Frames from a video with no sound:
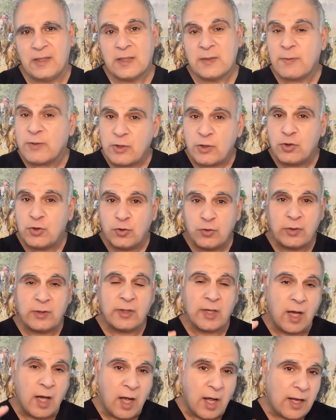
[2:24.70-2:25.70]
especially during
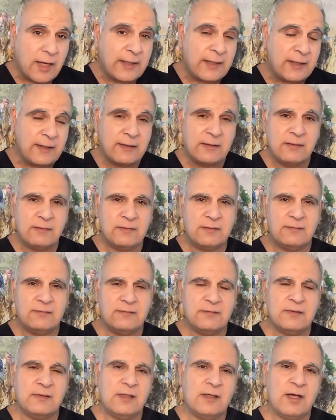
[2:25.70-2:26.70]
the height
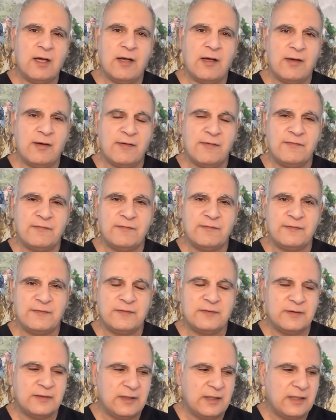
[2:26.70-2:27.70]

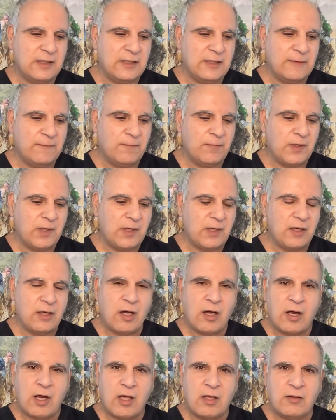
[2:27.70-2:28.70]
of you
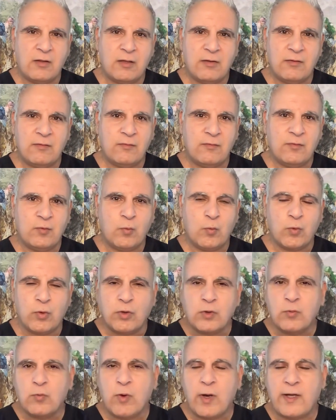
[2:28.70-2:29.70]
know, the, the
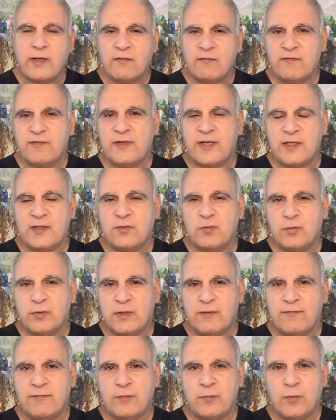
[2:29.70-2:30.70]
worldwide event
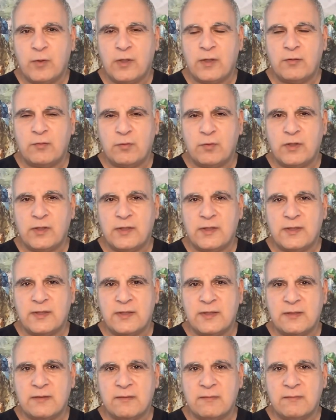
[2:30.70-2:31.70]
where everyone
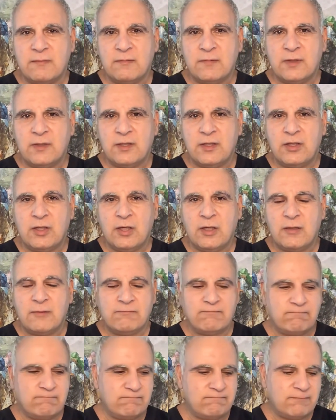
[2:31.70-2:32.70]
was you know,
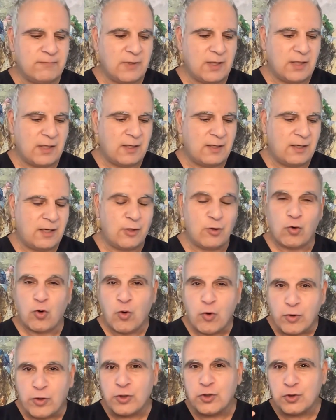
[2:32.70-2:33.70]
on, on
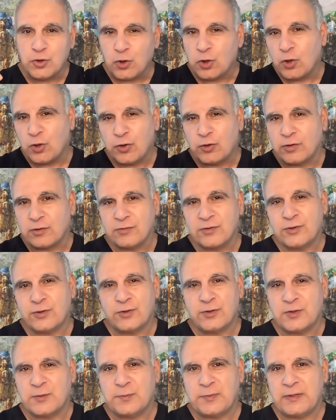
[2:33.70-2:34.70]
orange alert,
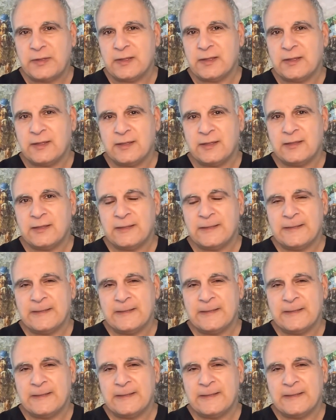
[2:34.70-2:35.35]
so to speak,